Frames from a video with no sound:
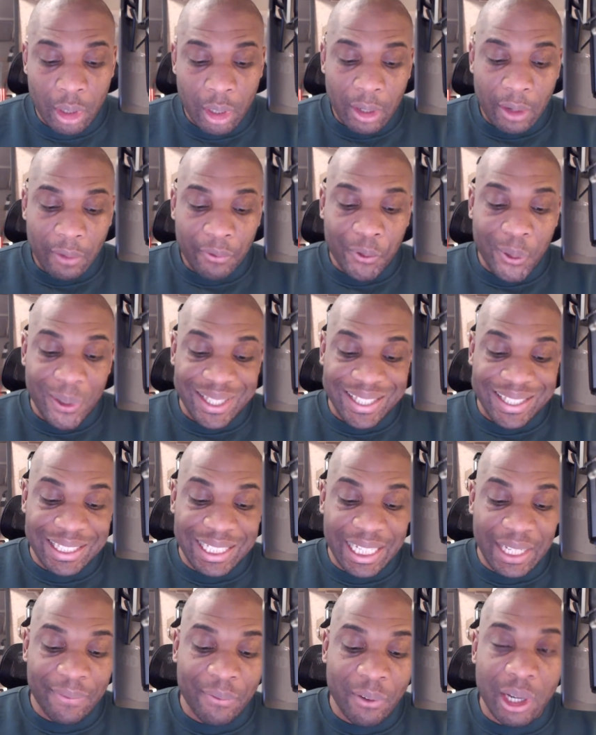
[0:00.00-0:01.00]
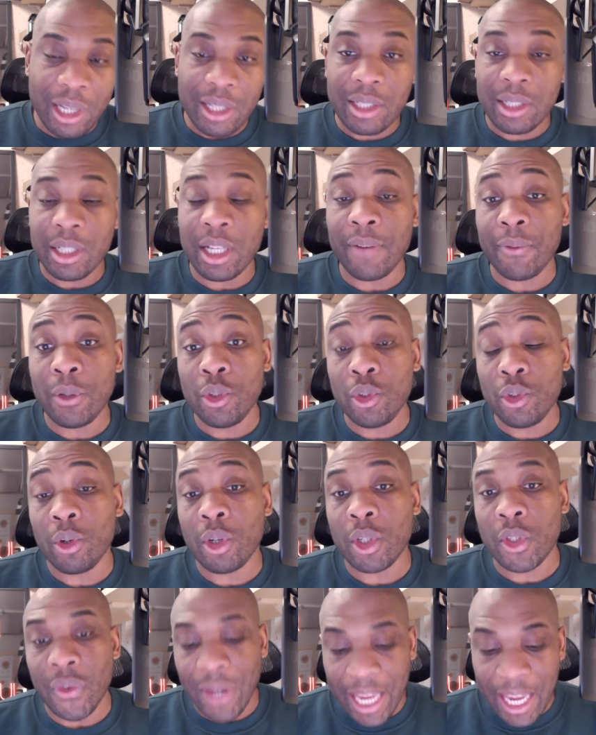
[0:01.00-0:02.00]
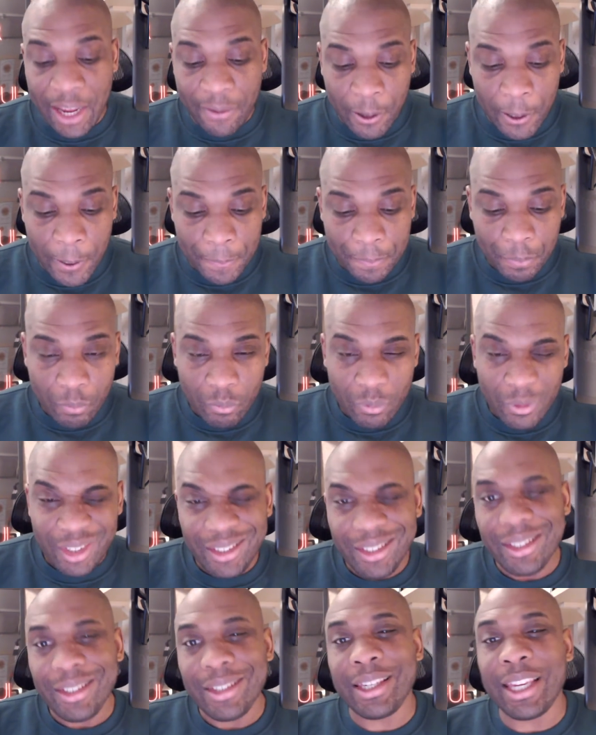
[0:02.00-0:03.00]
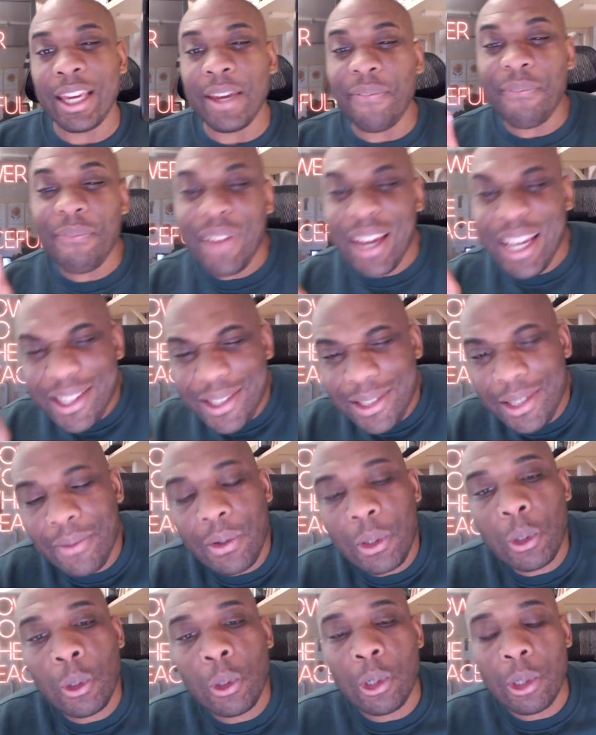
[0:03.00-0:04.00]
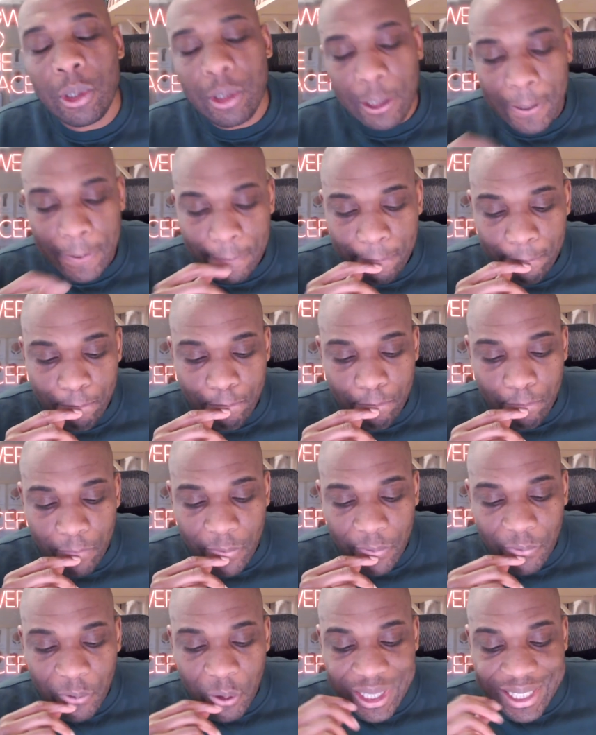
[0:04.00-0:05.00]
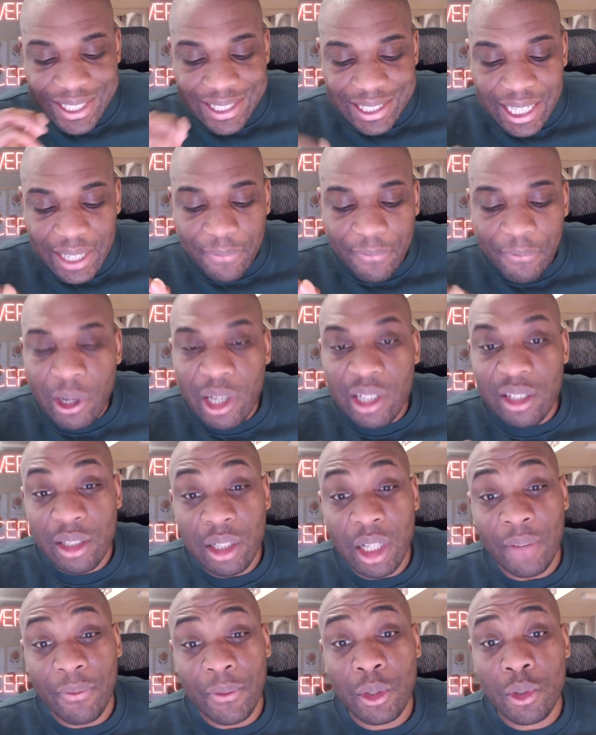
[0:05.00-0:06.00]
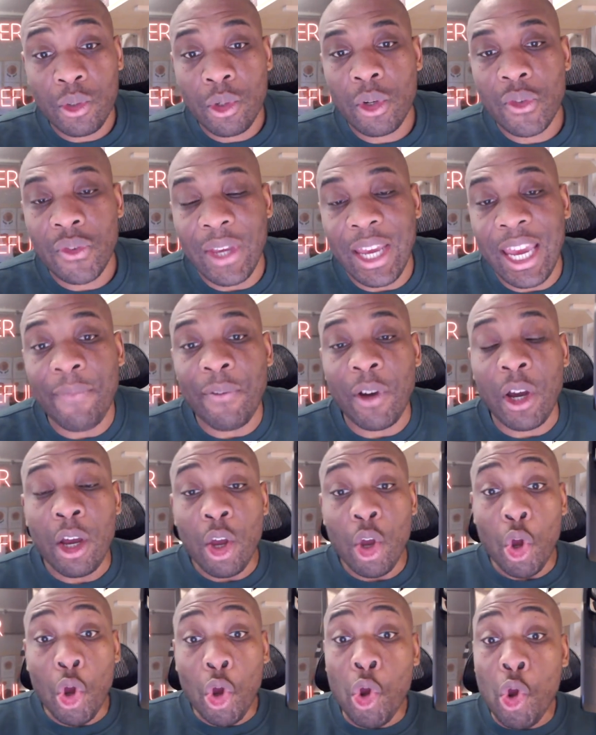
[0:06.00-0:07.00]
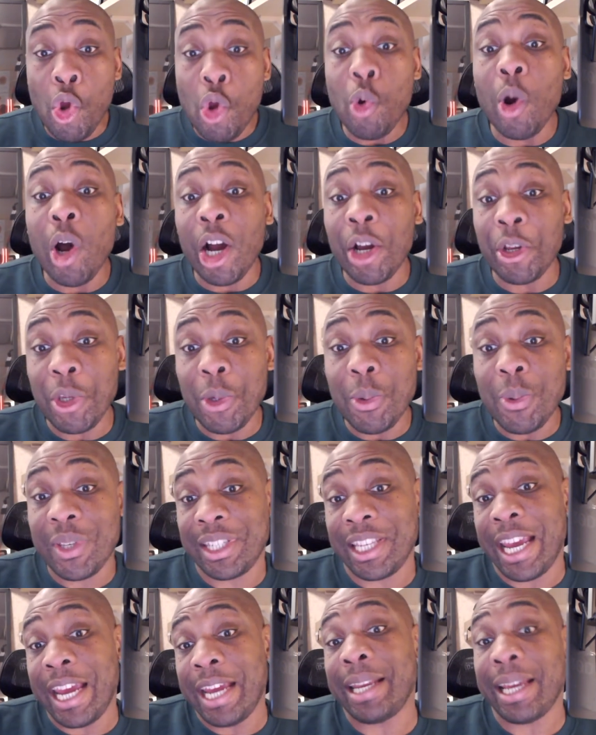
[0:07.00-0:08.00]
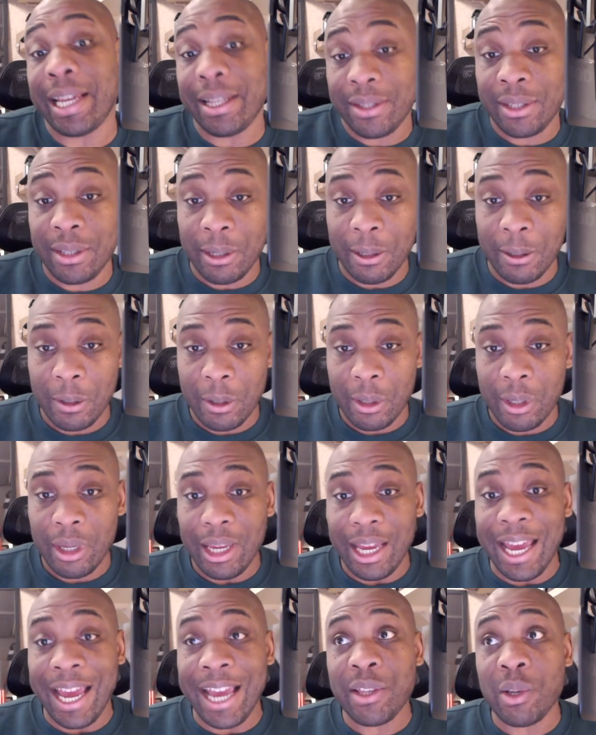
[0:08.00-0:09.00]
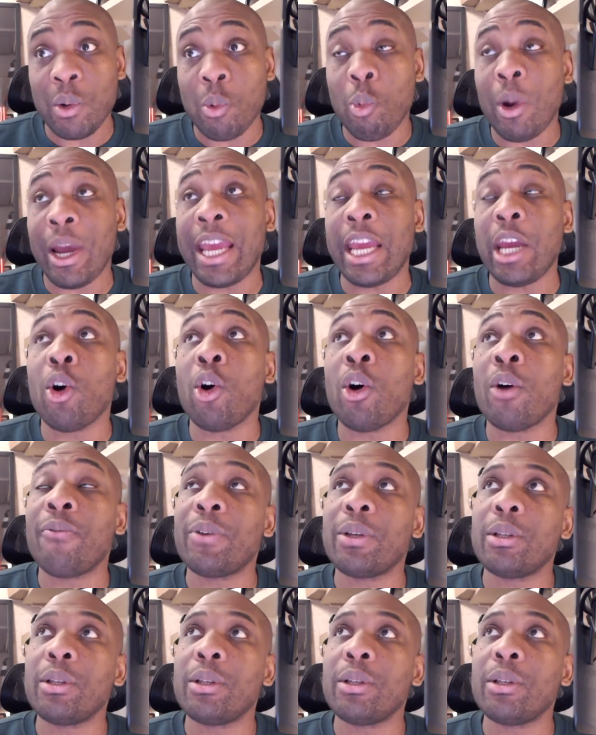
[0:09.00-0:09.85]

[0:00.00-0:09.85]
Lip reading: for his steadfast love endures forever.'" Give thanks to the Lord, for his steadfast love endures forever. Who are you saying that to as a way of